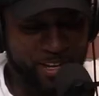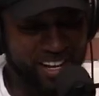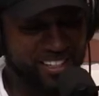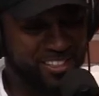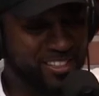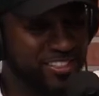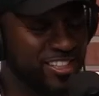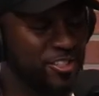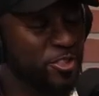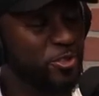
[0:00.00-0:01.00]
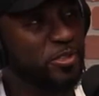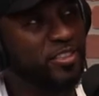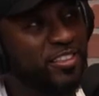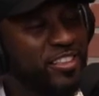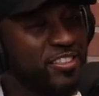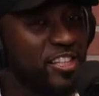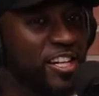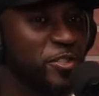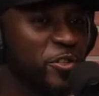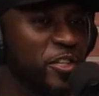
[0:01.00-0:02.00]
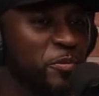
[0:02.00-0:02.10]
Maddie are due in January.